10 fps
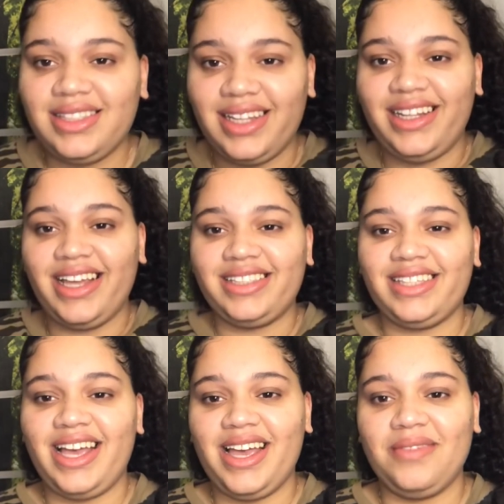next
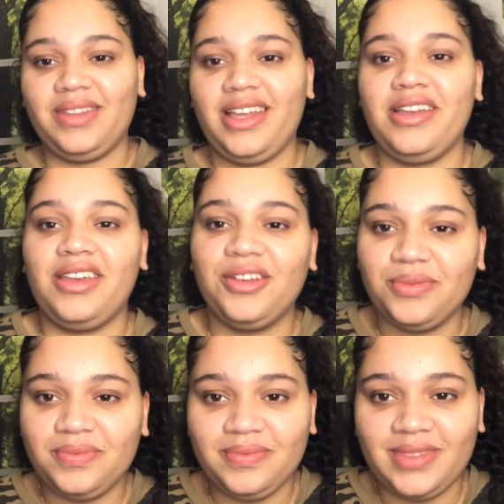time. Thank
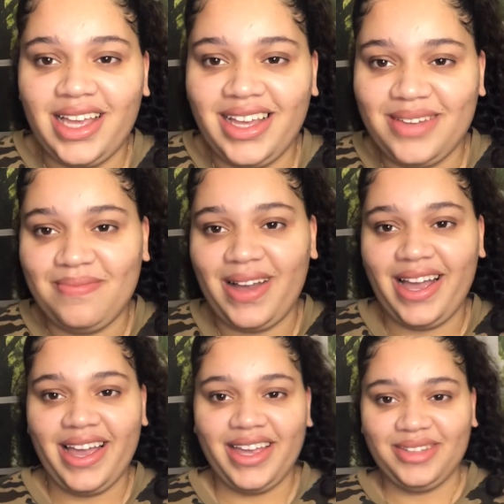you.
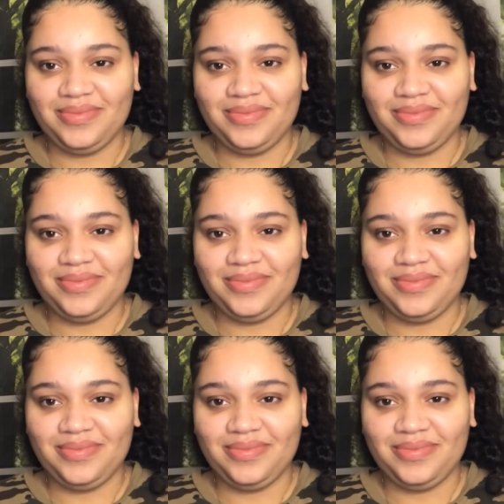Bye.